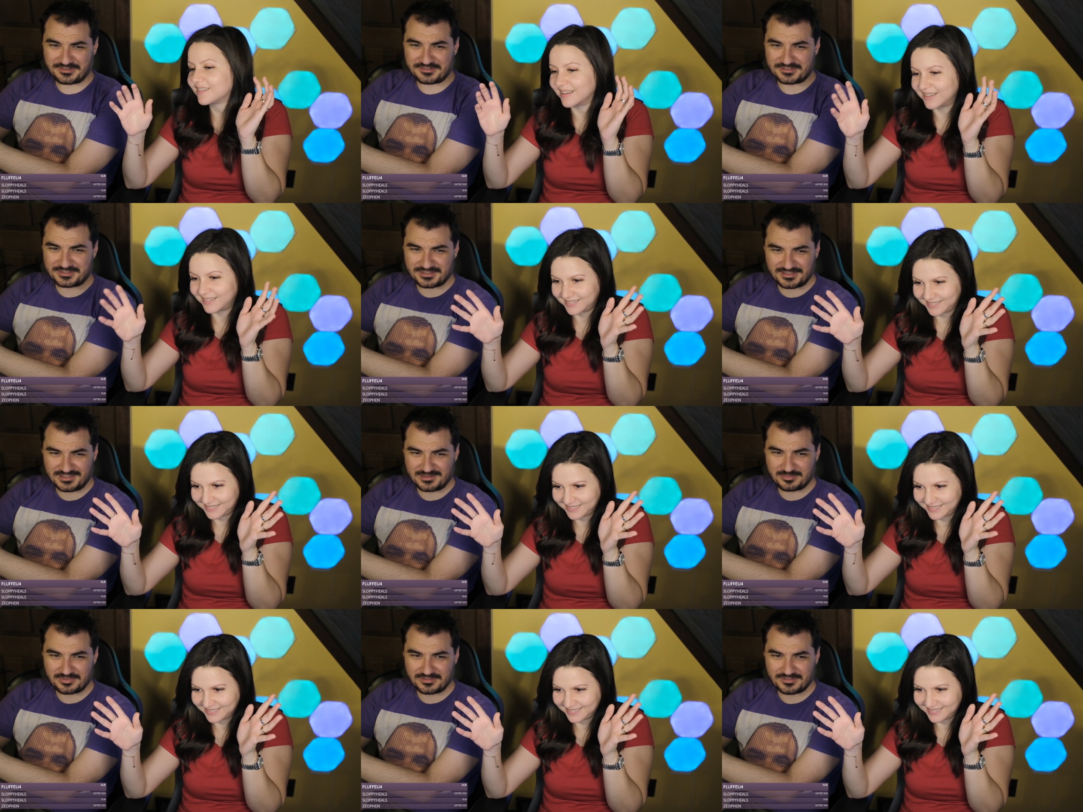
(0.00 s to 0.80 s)
Speaker 1: when I go to
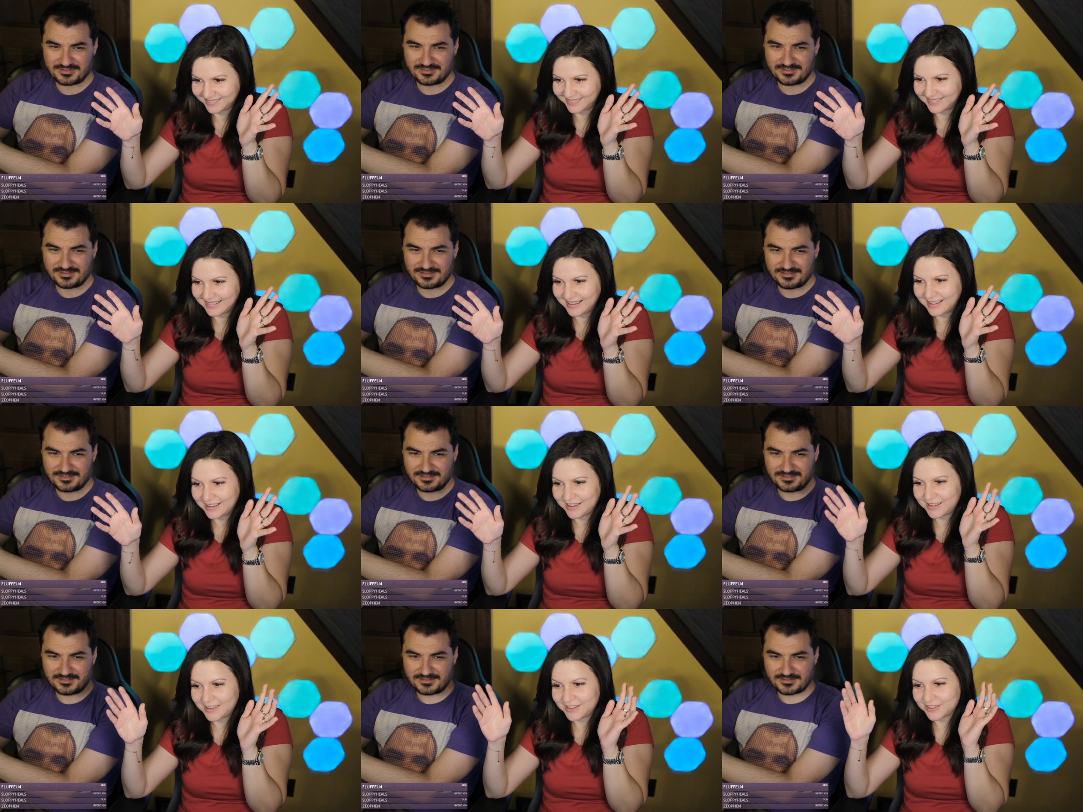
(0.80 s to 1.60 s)
sleep.
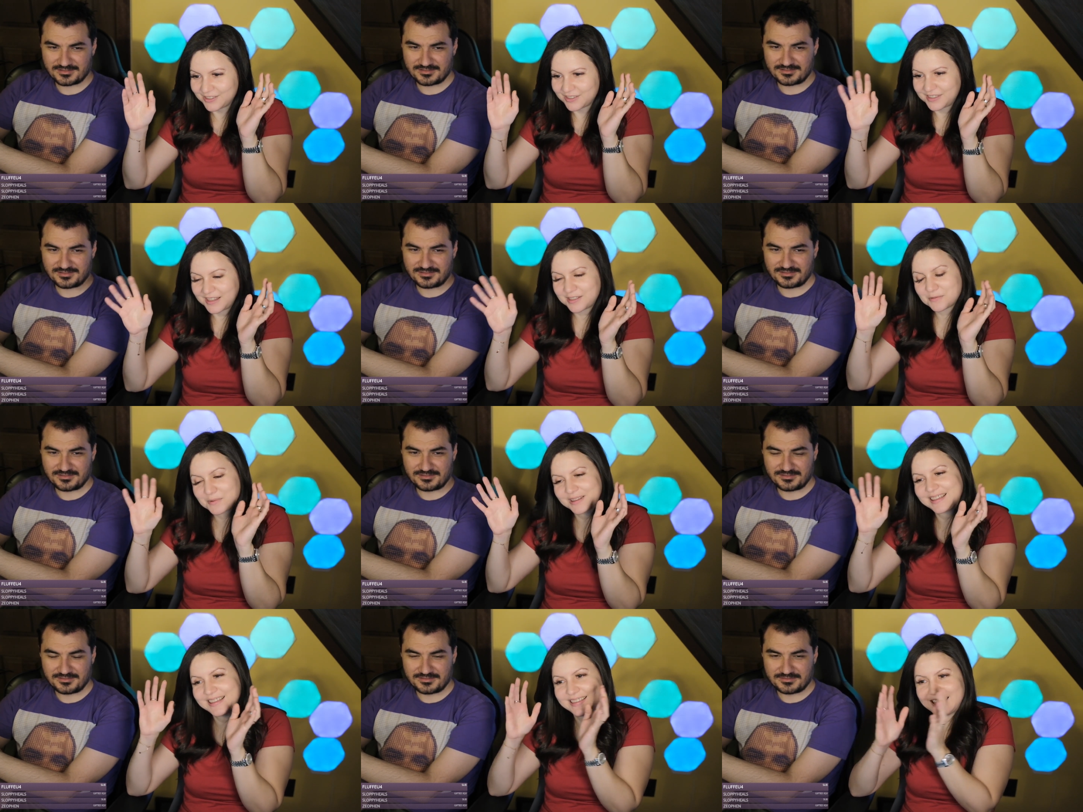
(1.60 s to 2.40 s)
Speaker 2: So that's
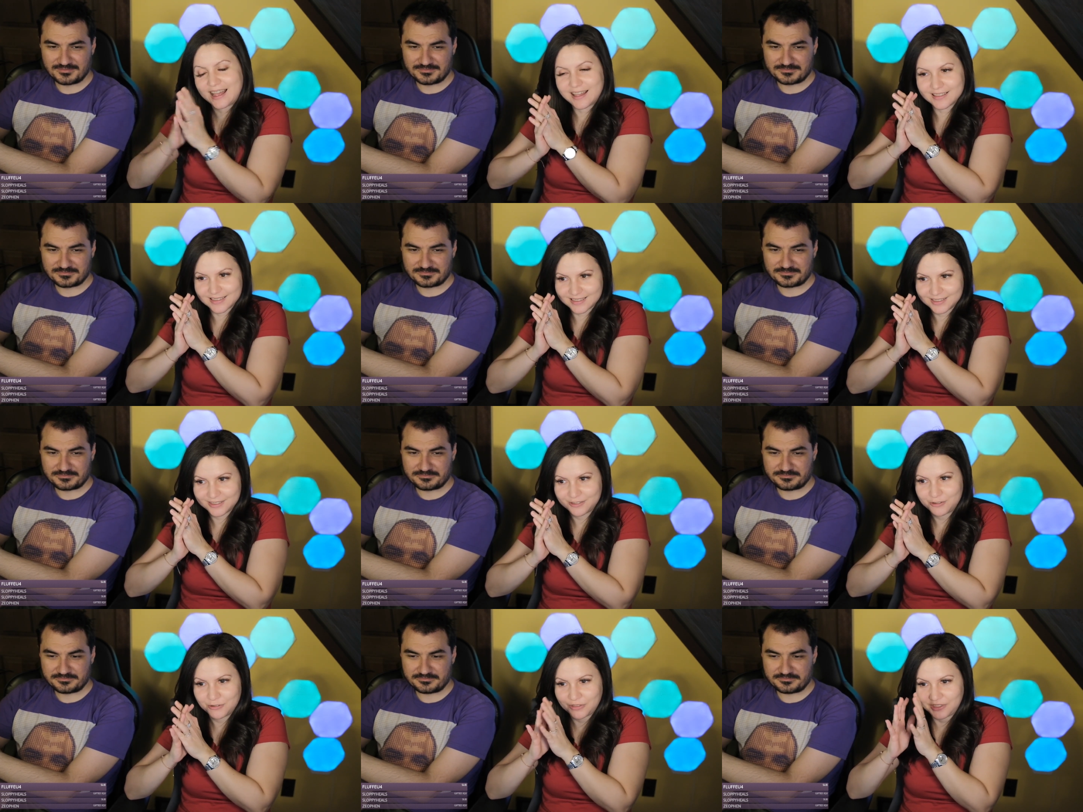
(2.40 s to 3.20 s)
what he does.
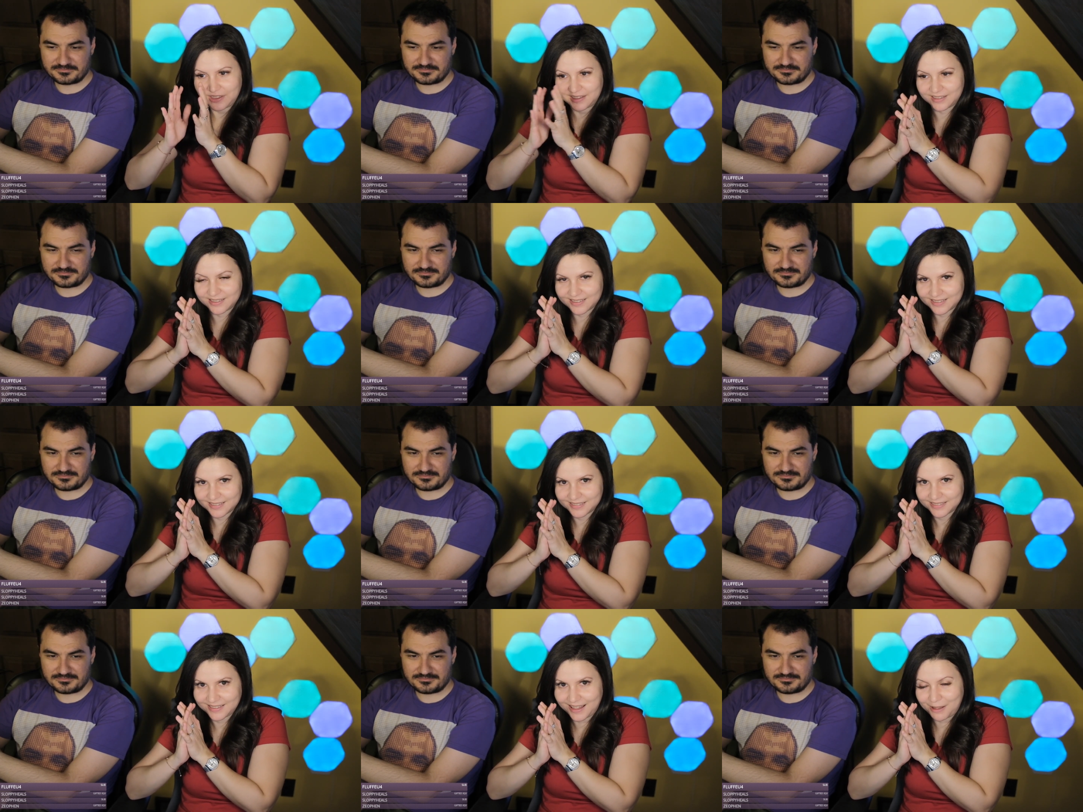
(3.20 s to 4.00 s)
Two
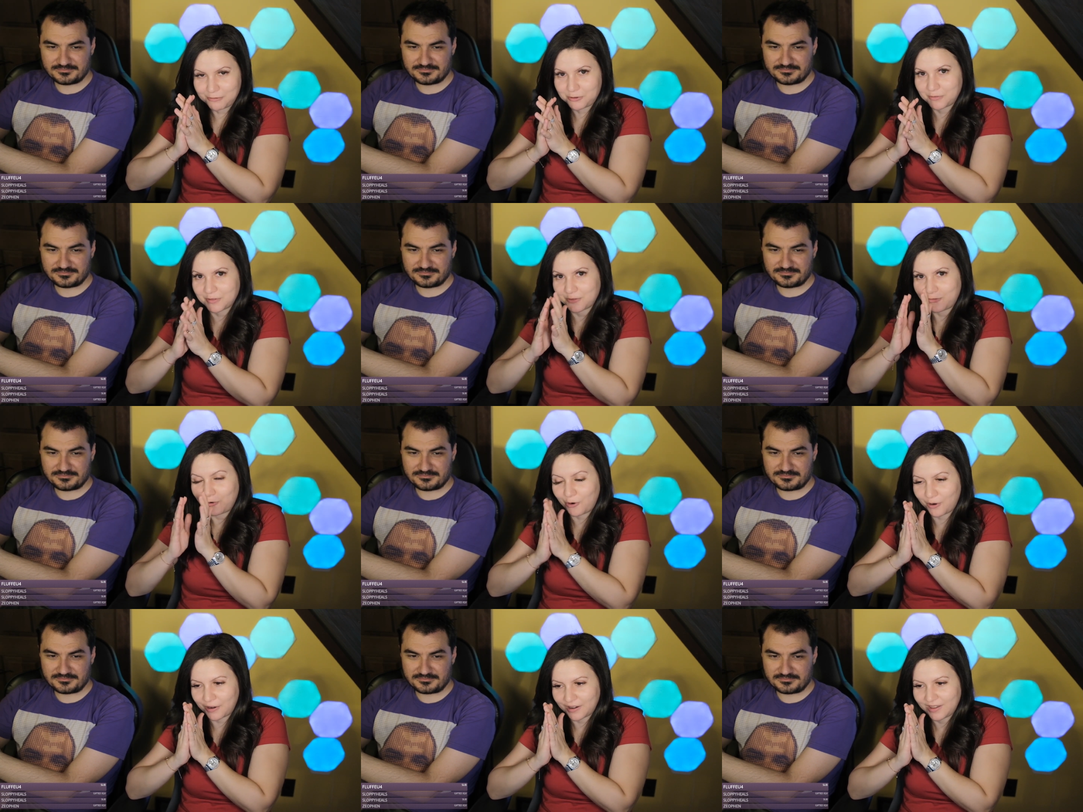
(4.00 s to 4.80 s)
things out of the
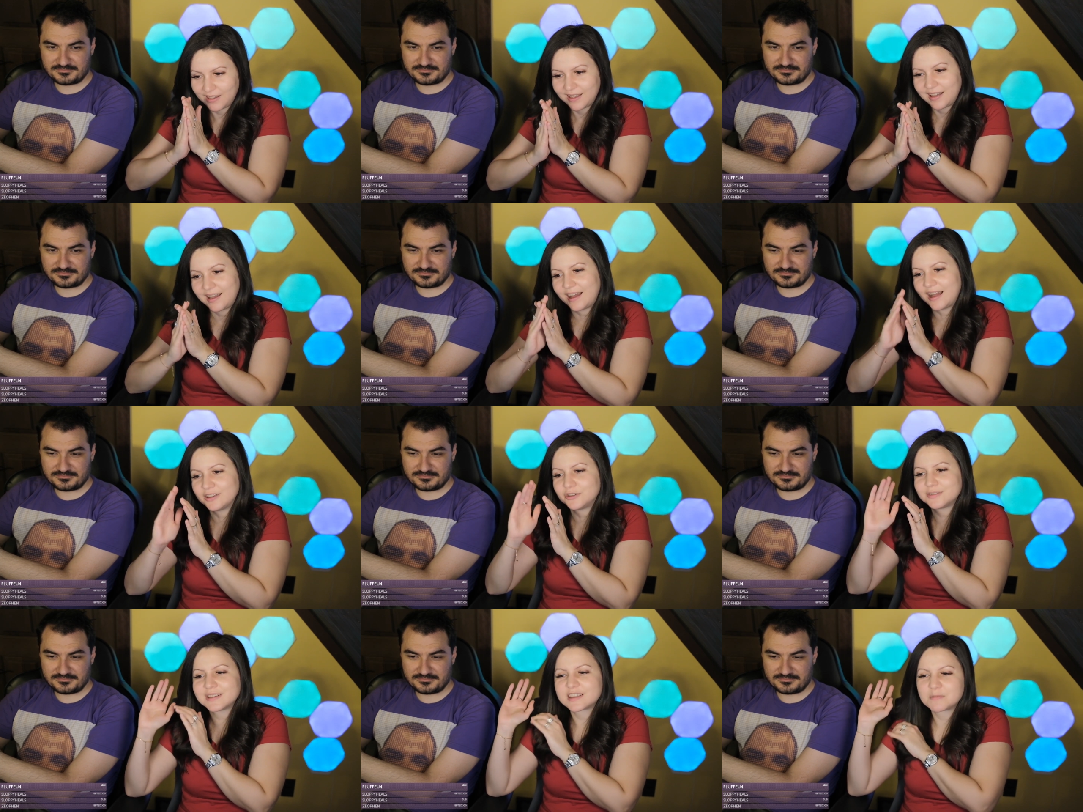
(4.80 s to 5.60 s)
four.
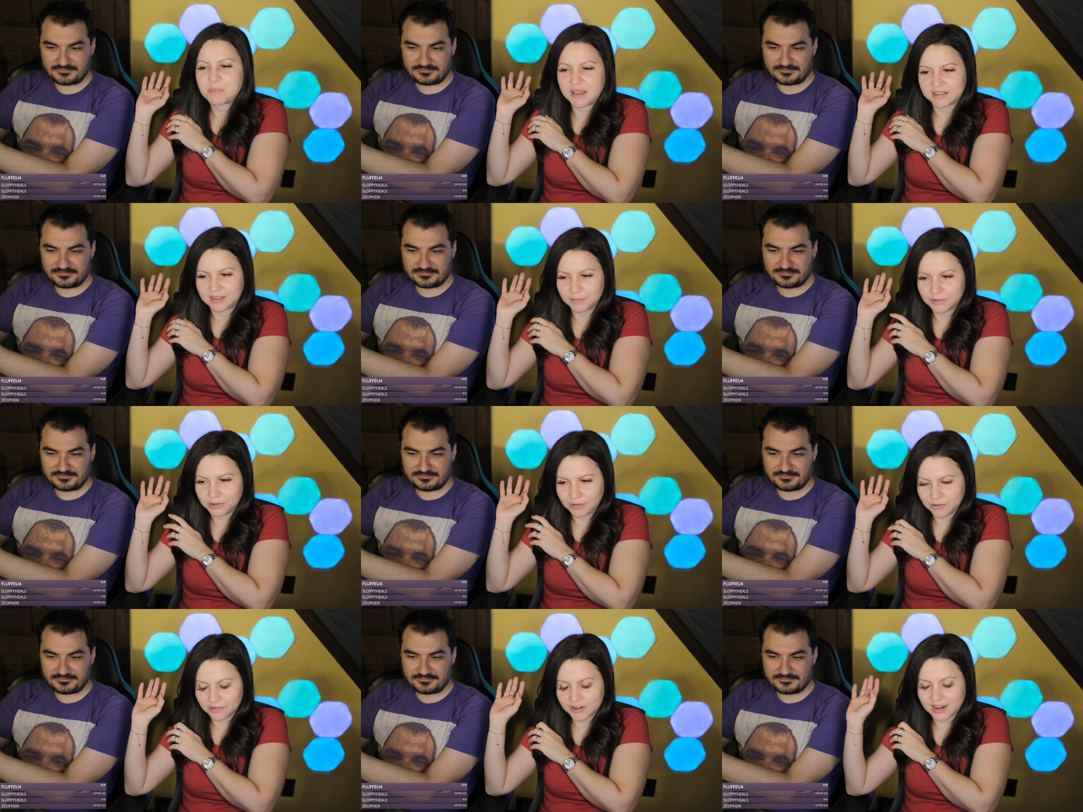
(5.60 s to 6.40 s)
I don't expect him
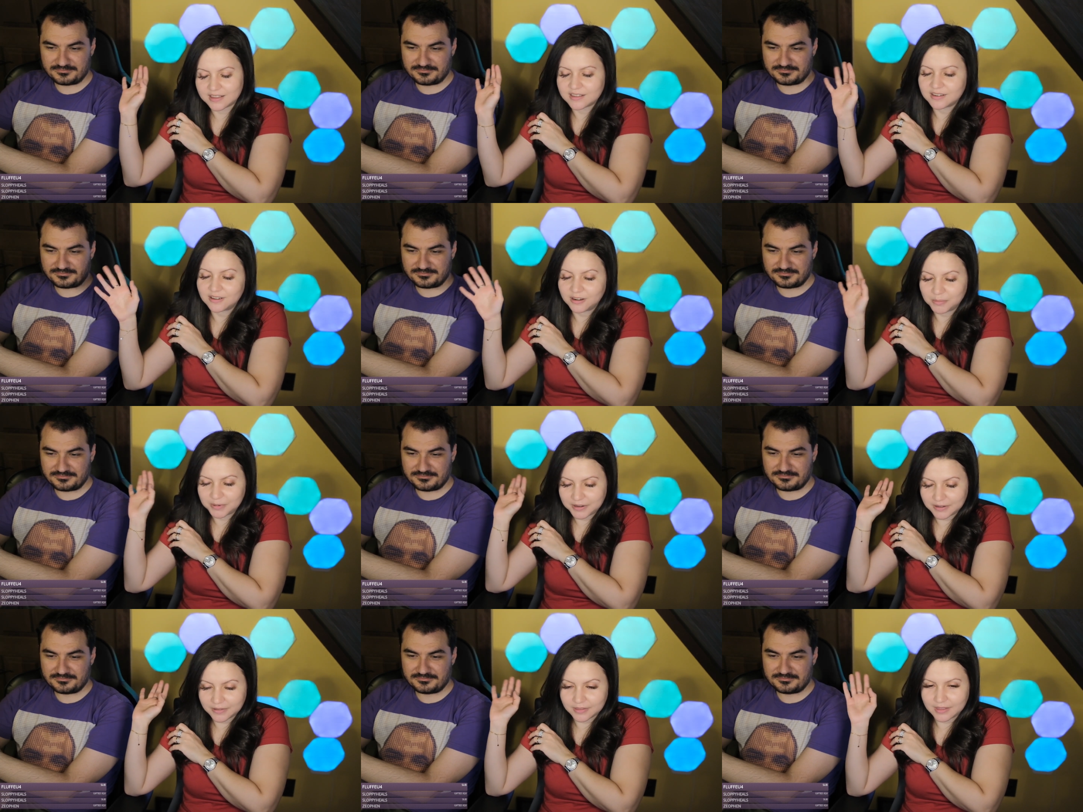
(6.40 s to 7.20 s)
to use retinol
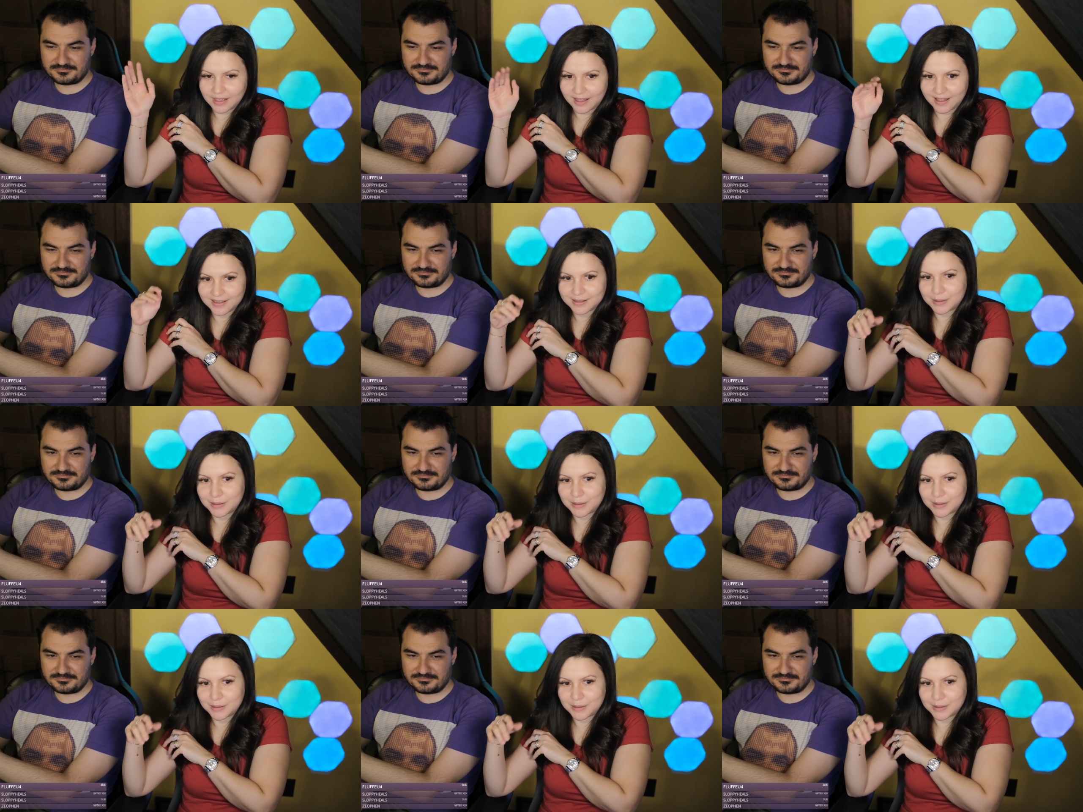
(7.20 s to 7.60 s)
because, yeah,